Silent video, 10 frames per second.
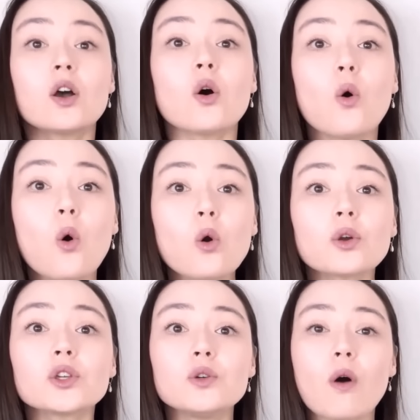or
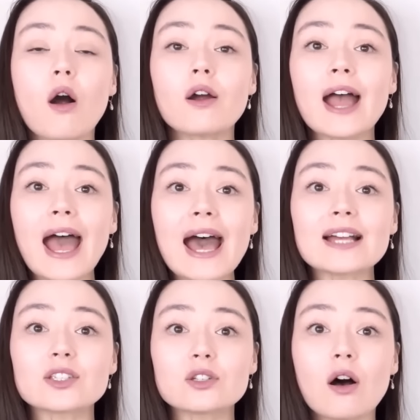you are
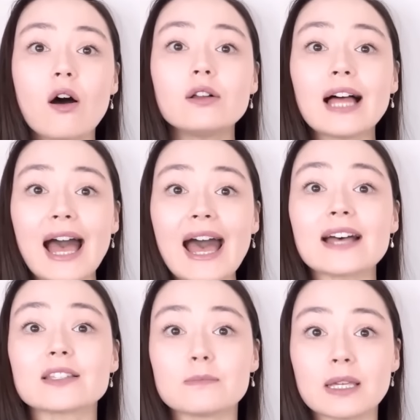as tall
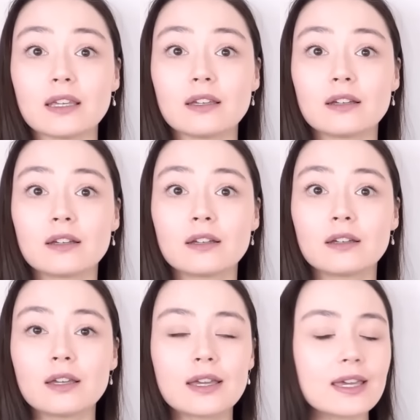as me.
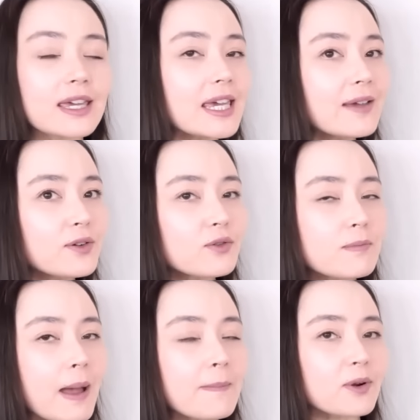If you
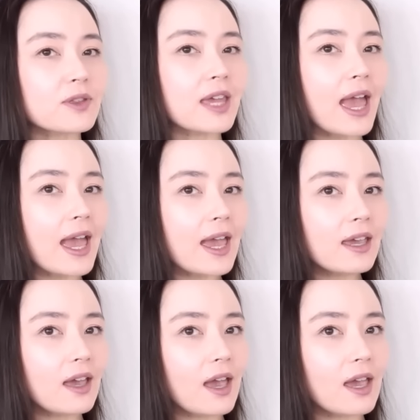remember the
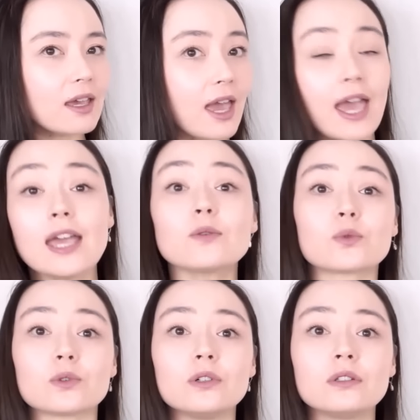AAA
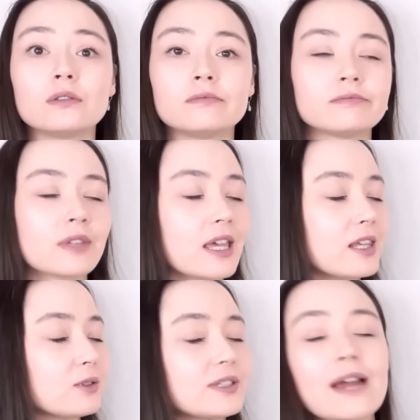rule,
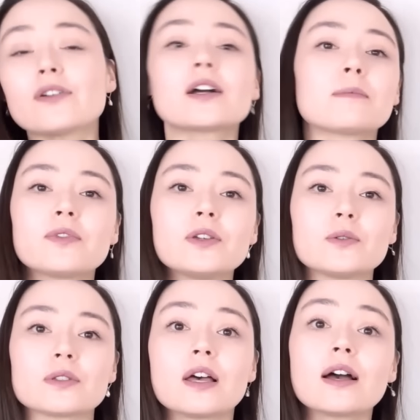you'll never
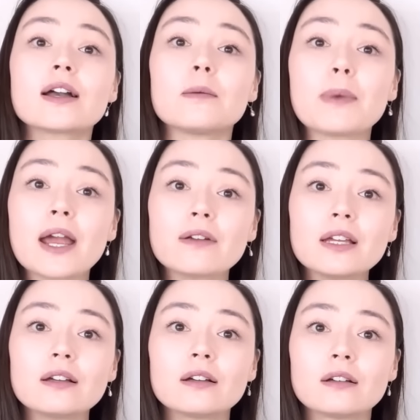confuse comparing
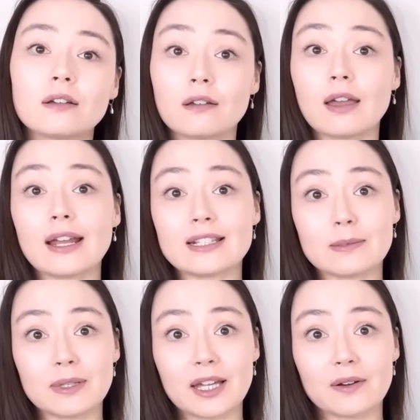and
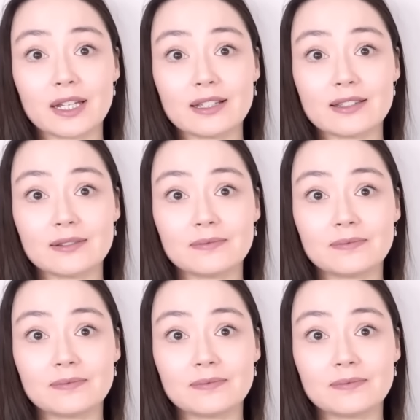similarities.